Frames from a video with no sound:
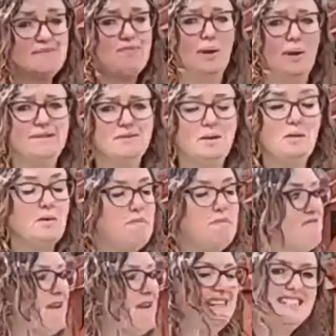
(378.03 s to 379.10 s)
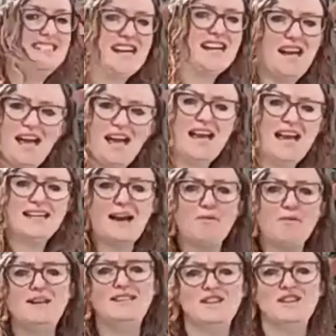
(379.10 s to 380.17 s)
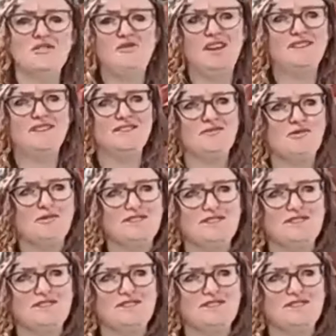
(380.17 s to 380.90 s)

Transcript: point, we would be ready to head out into the field, of course.